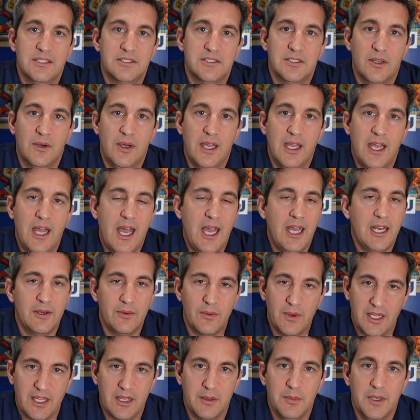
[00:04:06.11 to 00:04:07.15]
So I highly
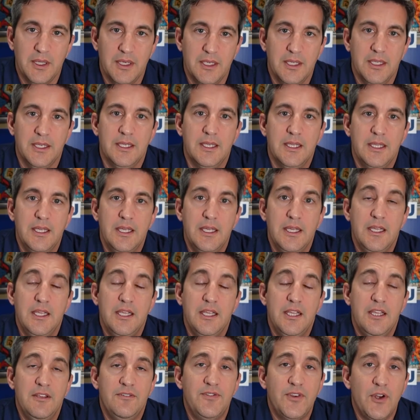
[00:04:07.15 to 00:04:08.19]
recommend it.
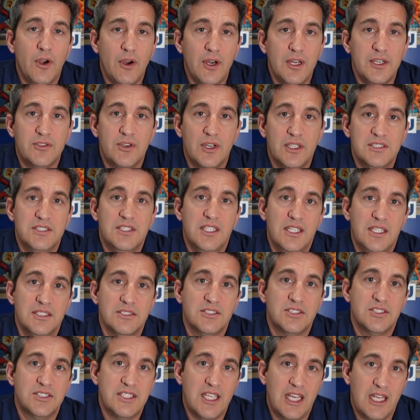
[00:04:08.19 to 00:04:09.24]
If you're interested in
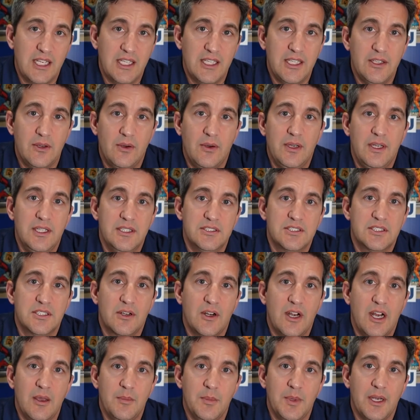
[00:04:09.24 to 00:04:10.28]
selling on
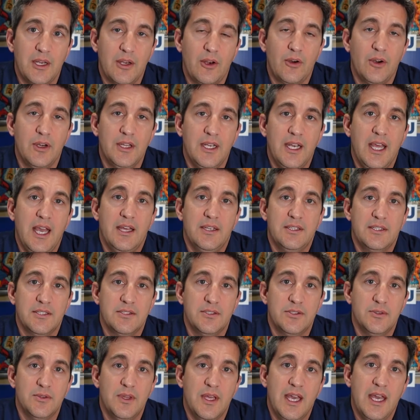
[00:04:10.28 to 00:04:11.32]
Instagram and learning how to
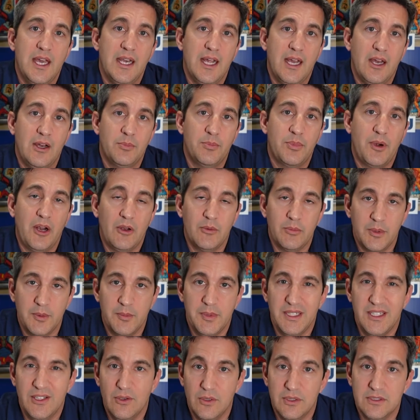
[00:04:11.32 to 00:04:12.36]
do that, I'll probably
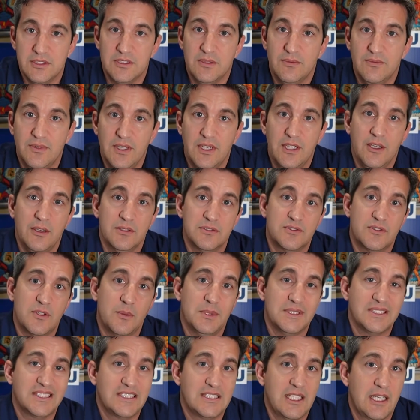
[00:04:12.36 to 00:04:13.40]
be doing some videos from
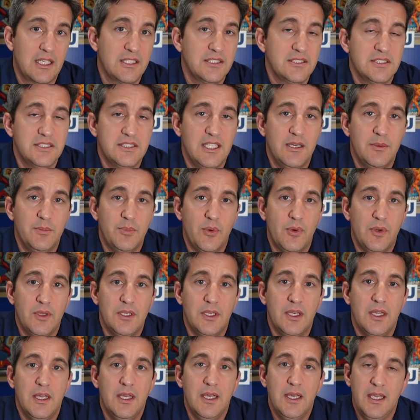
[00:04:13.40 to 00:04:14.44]
a selling standpoint.
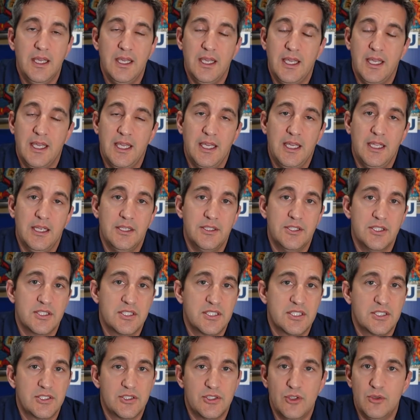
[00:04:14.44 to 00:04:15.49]
And
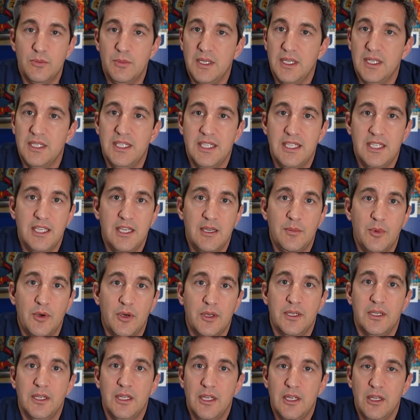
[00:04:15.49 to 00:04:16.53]
just shoot me a DM
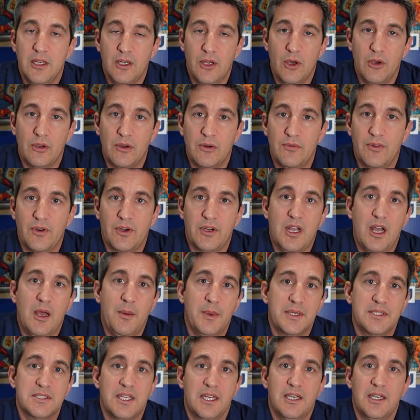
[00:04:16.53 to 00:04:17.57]
on Loco for
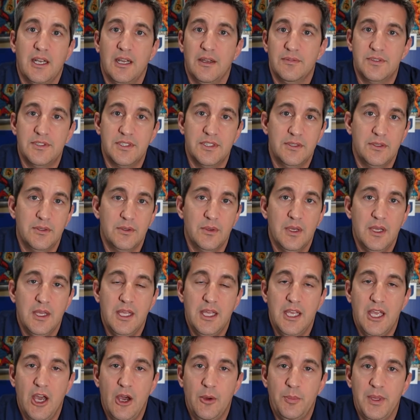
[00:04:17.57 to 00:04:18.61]
Comics. I'd love to
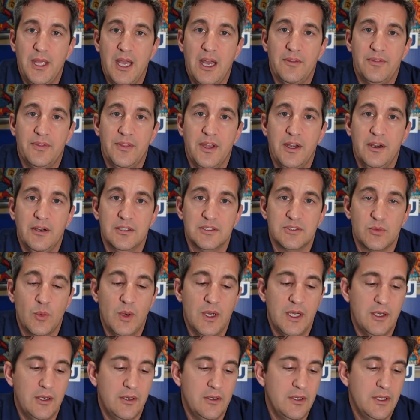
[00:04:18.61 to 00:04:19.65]
help you out there as
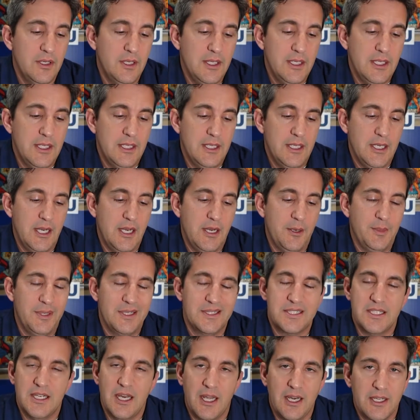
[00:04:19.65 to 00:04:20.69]
well.
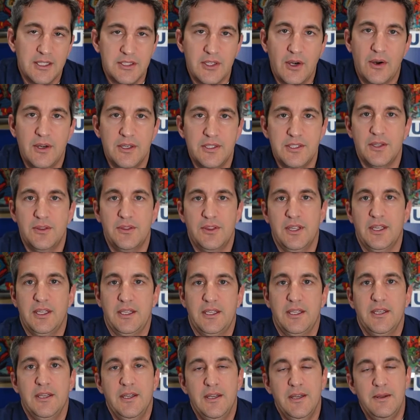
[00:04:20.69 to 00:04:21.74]
It's not as hard as you
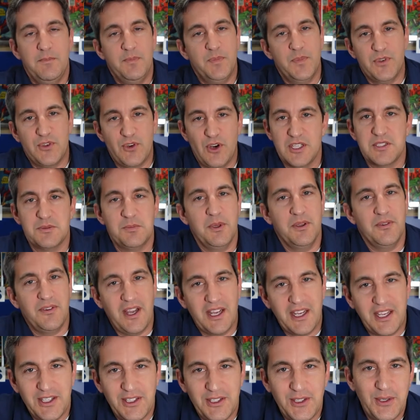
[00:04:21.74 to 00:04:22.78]
think. Trust me, if I
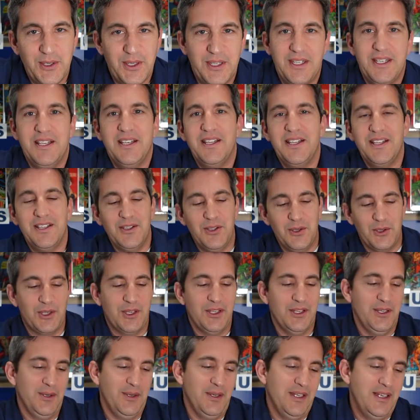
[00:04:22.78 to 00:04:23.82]
can do it, you can
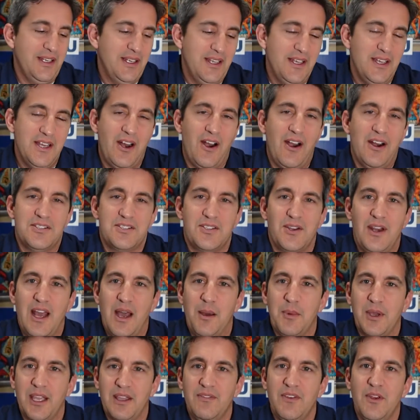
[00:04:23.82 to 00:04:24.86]
do it. All right, so now I'm
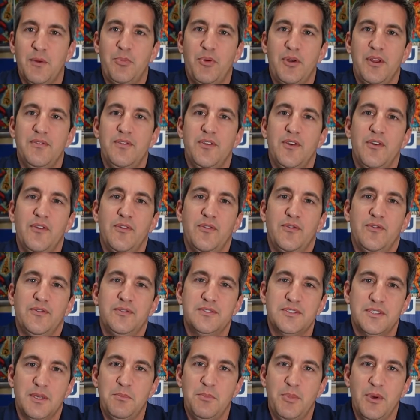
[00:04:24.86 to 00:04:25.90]
going to give you a preview of
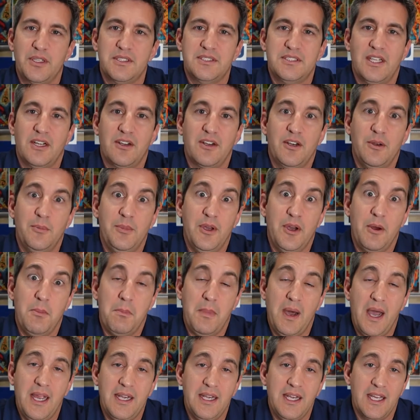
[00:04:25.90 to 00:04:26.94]
some books that are going to be on
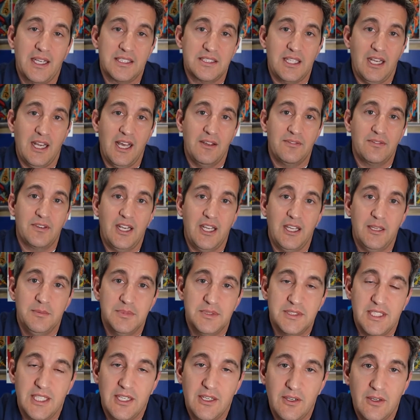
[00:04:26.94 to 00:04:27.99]
my next live claim
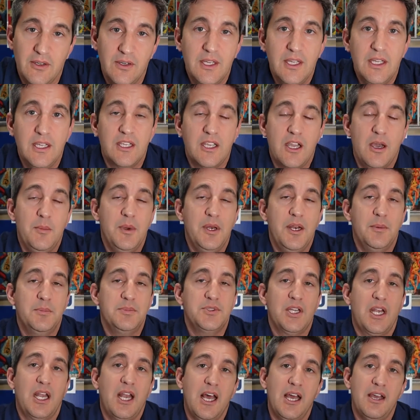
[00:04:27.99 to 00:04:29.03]
sale coming up
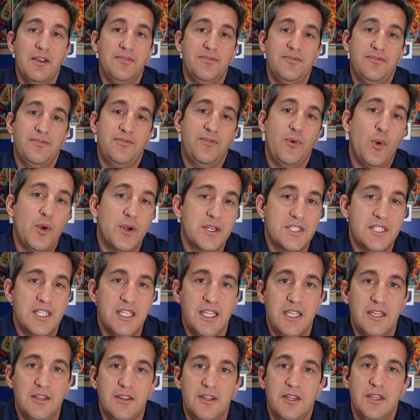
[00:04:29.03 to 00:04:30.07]
July
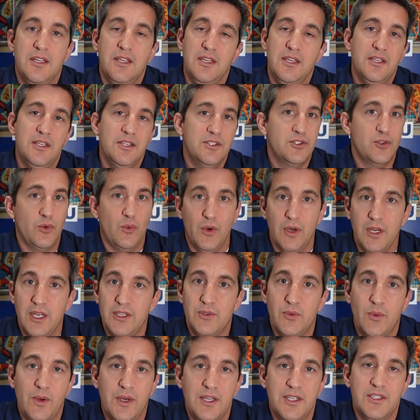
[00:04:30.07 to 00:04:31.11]
14th,
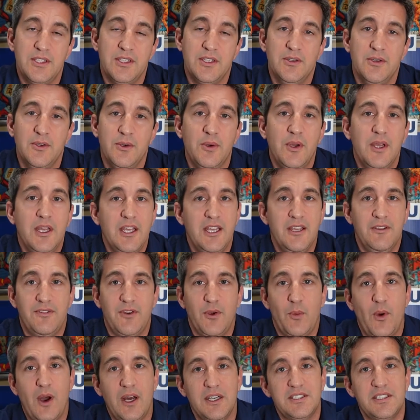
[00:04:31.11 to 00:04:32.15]
2022. If
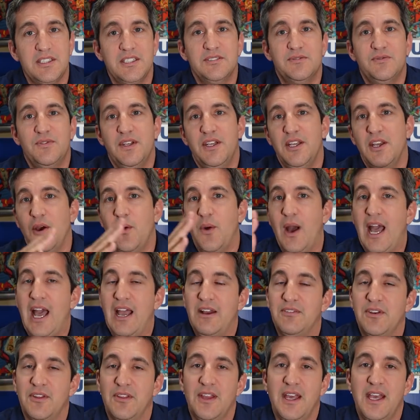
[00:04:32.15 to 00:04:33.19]
you're watching this video
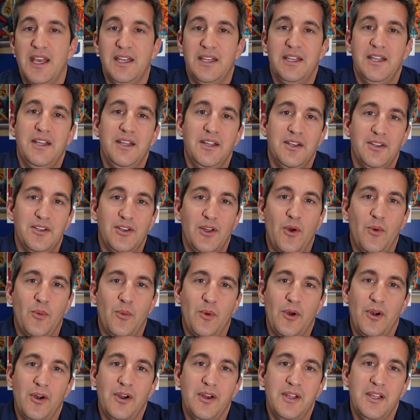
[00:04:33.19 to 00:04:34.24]
after that, don't
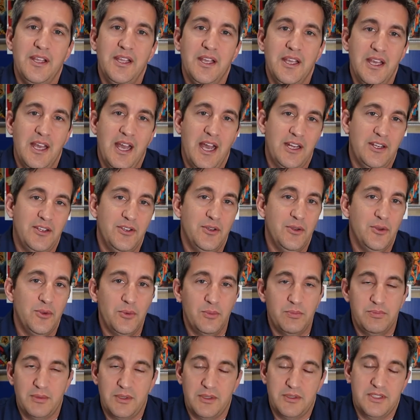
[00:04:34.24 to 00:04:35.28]
worry. I
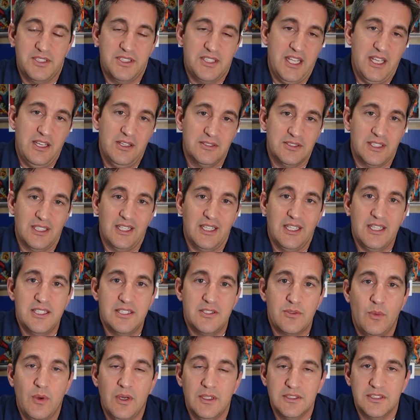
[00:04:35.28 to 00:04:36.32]
do sales at
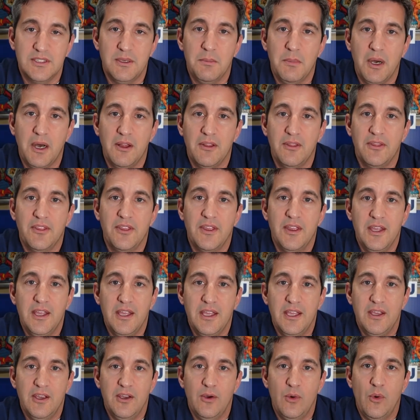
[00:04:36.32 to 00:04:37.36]
least once a month,
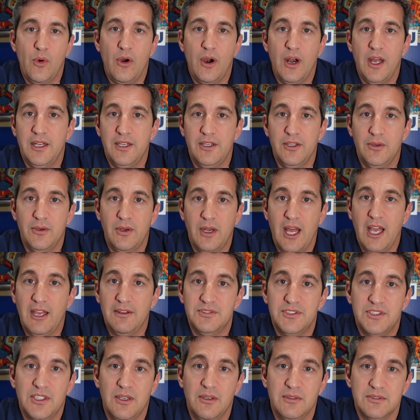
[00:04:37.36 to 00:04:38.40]
or I do
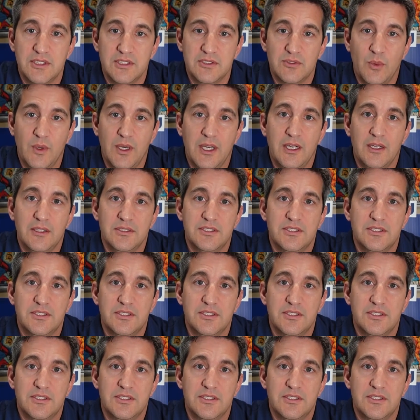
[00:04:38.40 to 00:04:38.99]
live shows as well.